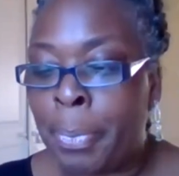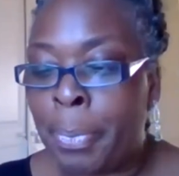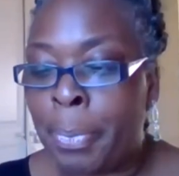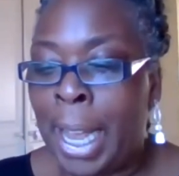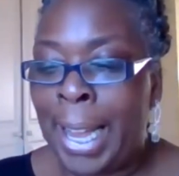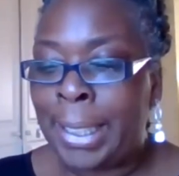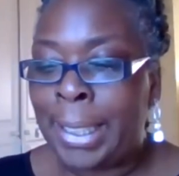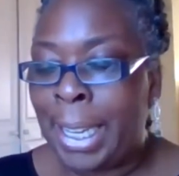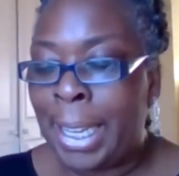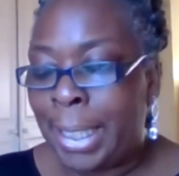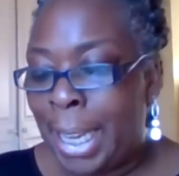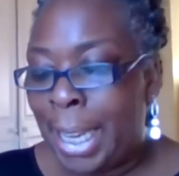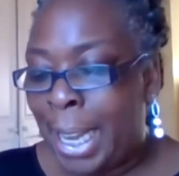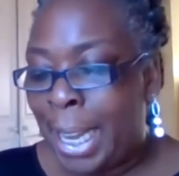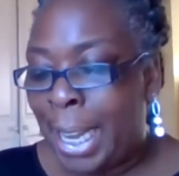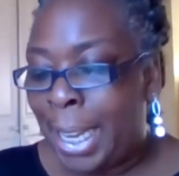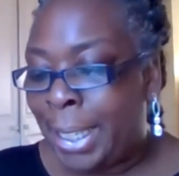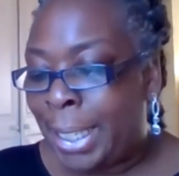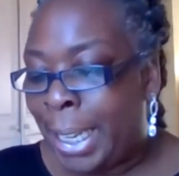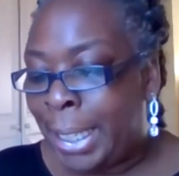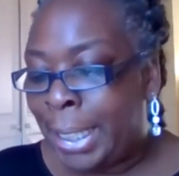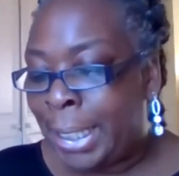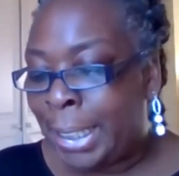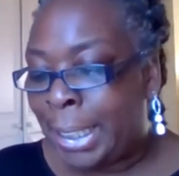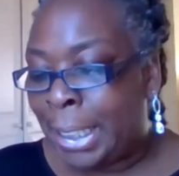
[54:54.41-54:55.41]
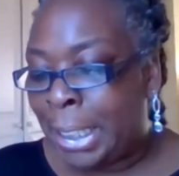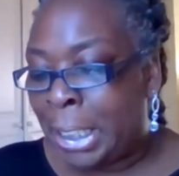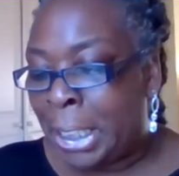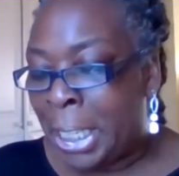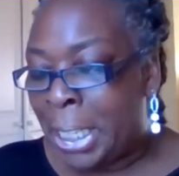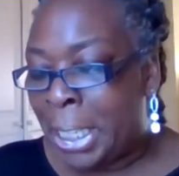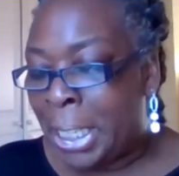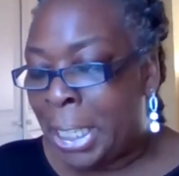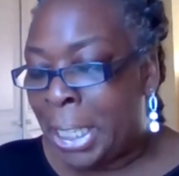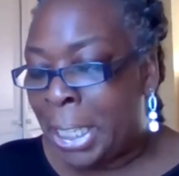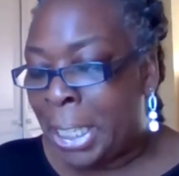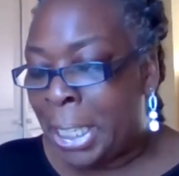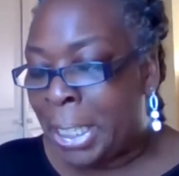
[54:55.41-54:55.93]
And and and
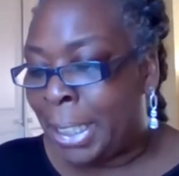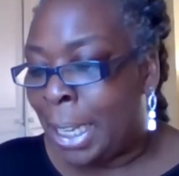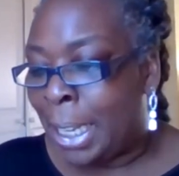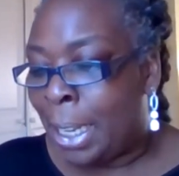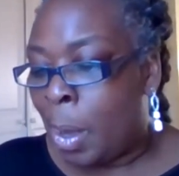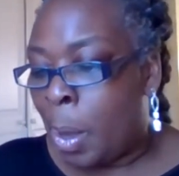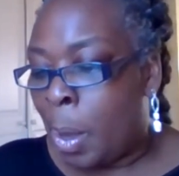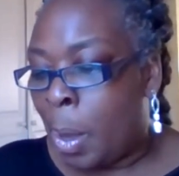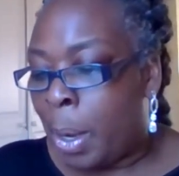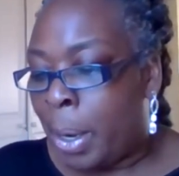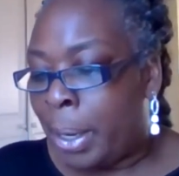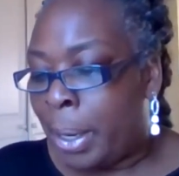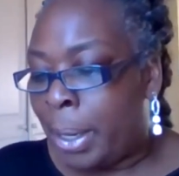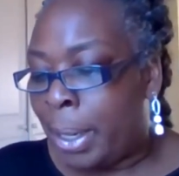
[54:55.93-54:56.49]
he's just